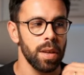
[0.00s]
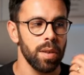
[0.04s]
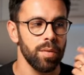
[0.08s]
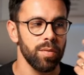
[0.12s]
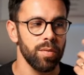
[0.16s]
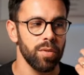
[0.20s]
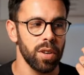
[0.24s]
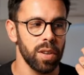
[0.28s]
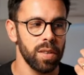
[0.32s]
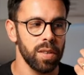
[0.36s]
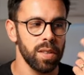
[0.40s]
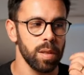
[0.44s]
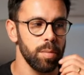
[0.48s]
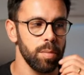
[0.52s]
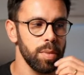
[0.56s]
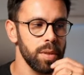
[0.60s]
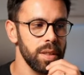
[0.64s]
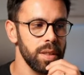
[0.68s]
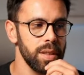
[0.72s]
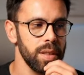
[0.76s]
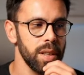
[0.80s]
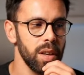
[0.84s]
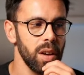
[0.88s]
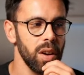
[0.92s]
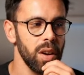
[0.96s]
For example,
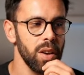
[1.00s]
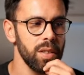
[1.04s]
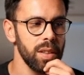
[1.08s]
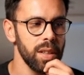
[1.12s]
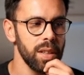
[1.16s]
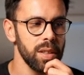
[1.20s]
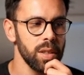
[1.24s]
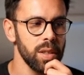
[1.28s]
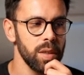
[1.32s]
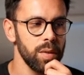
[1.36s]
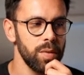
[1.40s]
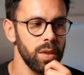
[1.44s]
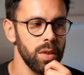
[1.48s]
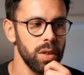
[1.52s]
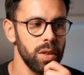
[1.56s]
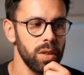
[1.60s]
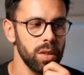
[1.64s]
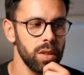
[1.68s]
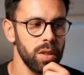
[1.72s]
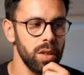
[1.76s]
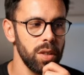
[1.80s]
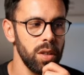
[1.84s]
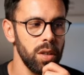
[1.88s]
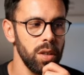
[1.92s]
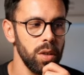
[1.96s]
in the context of
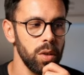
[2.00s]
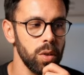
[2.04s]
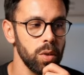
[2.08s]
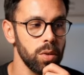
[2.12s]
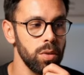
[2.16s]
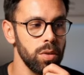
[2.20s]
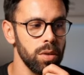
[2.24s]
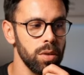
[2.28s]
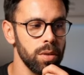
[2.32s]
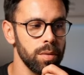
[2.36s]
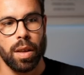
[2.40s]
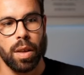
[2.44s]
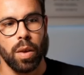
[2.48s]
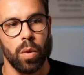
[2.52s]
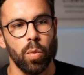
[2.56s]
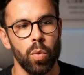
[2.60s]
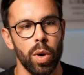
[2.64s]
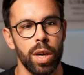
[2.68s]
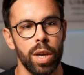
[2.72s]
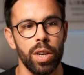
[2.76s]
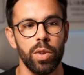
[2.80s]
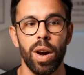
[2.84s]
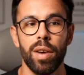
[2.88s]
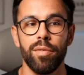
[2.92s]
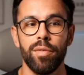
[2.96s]
your code,
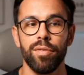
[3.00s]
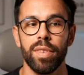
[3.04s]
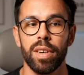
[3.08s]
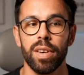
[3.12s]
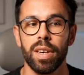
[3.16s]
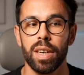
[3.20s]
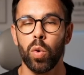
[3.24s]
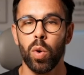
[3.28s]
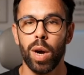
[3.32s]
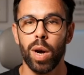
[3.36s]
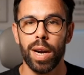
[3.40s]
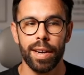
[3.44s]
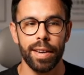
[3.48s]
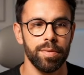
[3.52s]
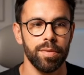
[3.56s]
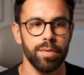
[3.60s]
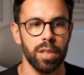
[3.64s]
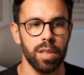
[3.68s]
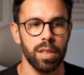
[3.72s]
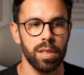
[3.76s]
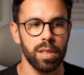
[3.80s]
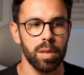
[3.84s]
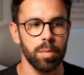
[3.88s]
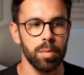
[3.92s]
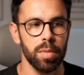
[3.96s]
when you have a query, for
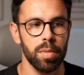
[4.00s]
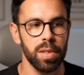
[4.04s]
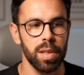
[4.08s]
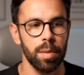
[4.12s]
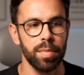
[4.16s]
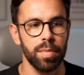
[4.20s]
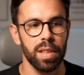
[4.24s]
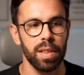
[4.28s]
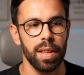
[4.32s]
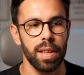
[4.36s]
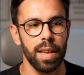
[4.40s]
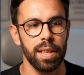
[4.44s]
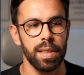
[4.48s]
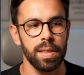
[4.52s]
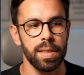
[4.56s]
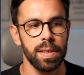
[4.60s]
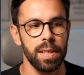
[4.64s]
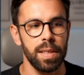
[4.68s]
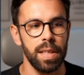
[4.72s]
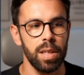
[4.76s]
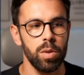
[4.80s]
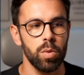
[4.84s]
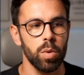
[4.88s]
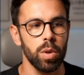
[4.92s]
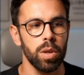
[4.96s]
example, something like
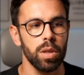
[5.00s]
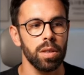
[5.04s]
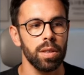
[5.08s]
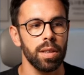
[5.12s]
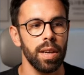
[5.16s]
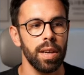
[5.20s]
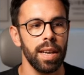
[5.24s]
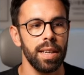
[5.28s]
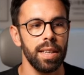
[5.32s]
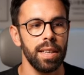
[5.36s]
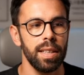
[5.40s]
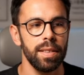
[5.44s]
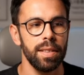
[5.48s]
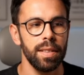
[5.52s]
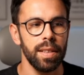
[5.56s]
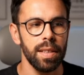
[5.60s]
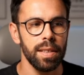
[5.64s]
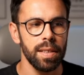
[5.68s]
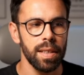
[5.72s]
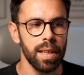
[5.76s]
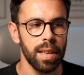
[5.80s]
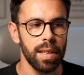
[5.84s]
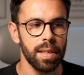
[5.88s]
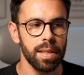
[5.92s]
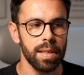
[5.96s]
SQL, and in
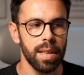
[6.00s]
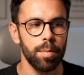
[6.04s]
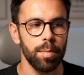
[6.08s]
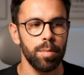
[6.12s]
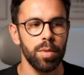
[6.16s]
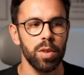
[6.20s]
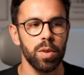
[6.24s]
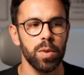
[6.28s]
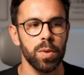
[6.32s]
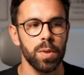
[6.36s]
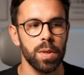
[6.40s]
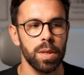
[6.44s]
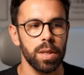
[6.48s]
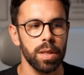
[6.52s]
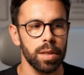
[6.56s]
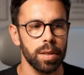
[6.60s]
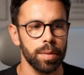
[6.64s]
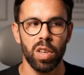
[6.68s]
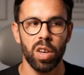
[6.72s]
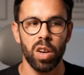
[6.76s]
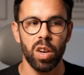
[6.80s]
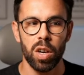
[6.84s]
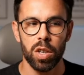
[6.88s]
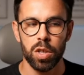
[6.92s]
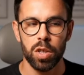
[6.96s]
this case, I'm using
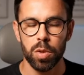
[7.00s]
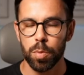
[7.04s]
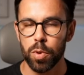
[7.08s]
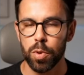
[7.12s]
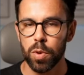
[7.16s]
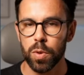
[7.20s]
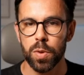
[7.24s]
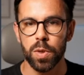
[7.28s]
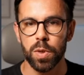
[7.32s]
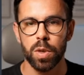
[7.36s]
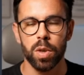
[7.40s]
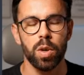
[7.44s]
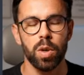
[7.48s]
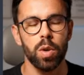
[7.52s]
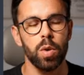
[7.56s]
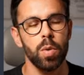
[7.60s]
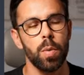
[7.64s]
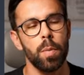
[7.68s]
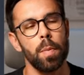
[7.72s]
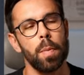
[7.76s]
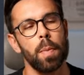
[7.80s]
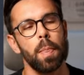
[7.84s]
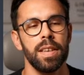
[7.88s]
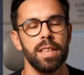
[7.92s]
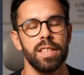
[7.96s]
Cosmos, so
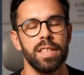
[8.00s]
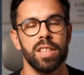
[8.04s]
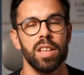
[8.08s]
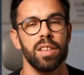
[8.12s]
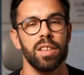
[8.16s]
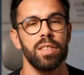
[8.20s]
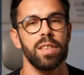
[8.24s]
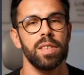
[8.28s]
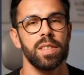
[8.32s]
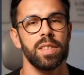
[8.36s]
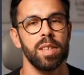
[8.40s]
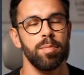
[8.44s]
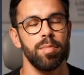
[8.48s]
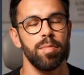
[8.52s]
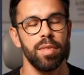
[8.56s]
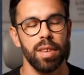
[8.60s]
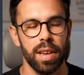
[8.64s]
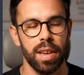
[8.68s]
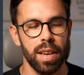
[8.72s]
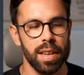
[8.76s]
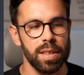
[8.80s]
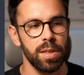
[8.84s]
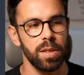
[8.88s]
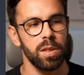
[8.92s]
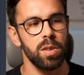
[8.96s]
it's not the same
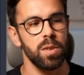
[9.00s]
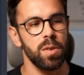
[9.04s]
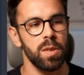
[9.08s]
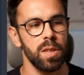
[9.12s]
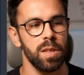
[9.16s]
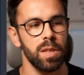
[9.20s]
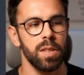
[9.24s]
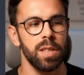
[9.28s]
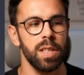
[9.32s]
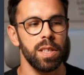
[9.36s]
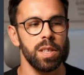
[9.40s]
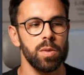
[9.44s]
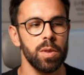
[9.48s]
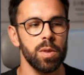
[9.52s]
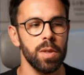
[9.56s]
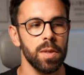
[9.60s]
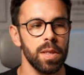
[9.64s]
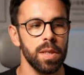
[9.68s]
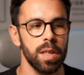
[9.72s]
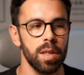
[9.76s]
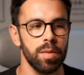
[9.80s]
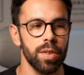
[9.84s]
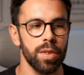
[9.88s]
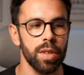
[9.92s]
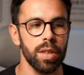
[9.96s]
thing as using SQL
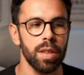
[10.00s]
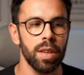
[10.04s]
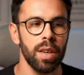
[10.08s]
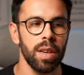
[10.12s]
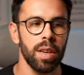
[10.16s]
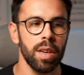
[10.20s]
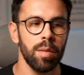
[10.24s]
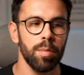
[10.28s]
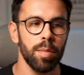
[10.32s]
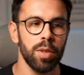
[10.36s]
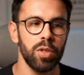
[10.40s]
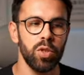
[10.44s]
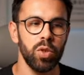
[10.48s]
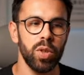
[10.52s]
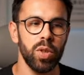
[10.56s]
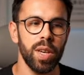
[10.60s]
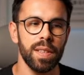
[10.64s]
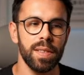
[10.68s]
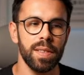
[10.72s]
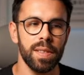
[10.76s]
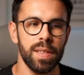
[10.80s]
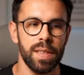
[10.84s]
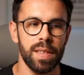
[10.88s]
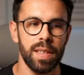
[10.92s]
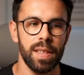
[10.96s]
Server, but you
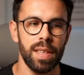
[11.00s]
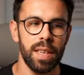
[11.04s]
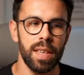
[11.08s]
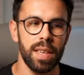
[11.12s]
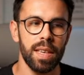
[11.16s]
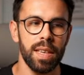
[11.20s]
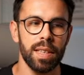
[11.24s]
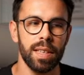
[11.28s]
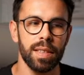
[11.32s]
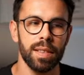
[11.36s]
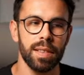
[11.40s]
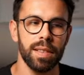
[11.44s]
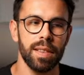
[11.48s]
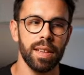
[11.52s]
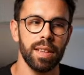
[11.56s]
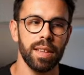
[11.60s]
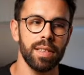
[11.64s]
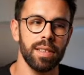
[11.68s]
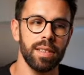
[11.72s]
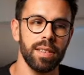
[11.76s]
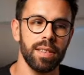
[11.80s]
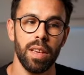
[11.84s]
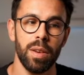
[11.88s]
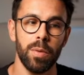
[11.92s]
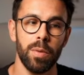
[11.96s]
can see that
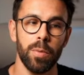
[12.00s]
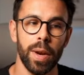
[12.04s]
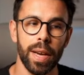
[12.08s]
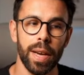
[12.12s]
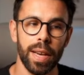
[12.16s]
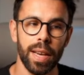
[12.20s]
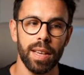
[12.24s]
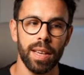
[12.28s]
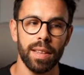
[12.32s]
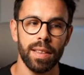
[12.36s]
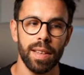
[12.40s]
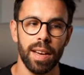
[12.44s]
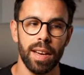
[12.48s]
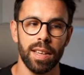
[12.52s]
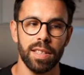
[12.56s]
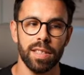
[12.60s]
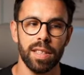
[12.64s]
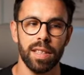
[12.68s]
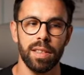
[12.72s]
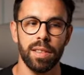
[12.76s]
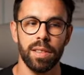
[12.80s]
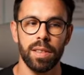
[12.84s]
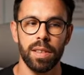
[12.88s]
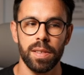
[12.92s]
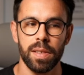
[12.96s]
he recognized
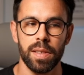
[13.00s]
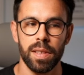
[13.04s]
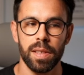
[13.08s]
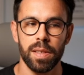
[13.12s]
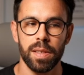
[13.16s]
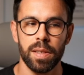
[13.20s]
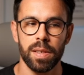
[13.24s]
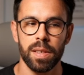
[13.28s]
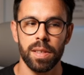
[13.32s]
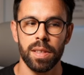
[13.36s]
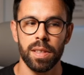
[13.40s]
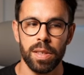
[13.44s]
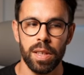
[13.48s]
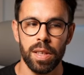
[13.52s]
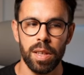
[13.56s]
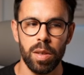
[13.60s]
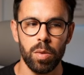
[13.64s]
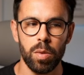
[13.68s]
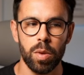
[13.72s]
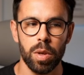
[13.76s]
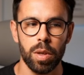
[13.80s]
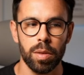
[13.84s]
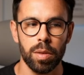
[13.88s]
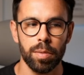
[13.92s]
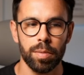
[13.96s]
that this is
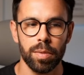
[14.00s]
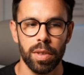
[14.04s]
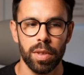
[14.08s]
SQL.